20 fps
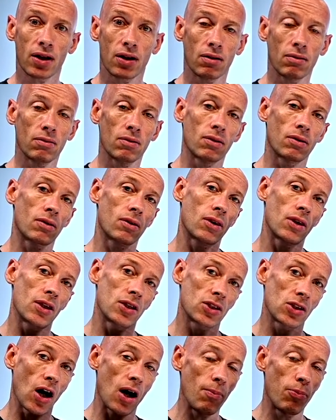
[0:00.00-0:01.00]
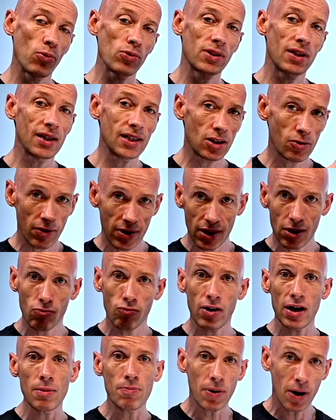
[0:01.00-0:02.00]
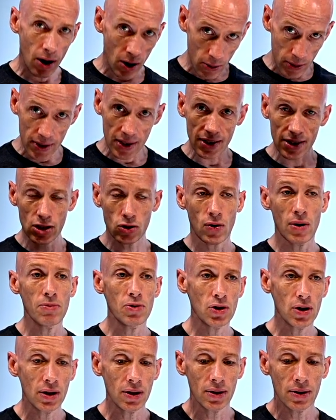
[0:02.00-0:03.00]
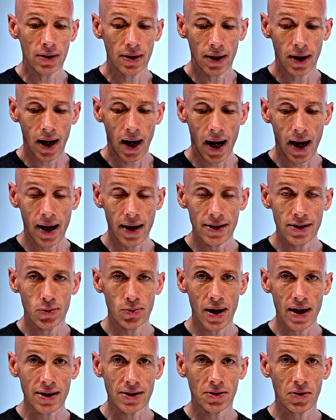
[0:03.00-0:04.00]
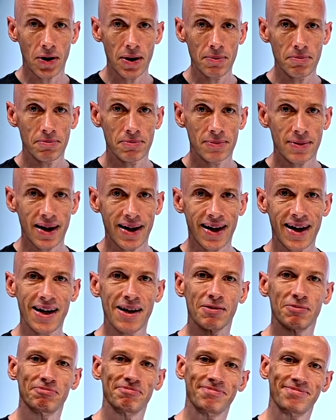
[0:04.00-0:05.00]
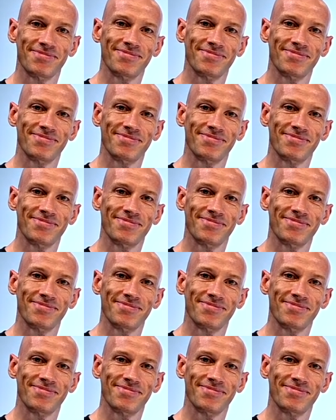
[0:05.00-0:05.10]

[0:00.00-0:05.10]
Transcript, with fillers: the the samples of this are in the repo in the description. And until next time, take care.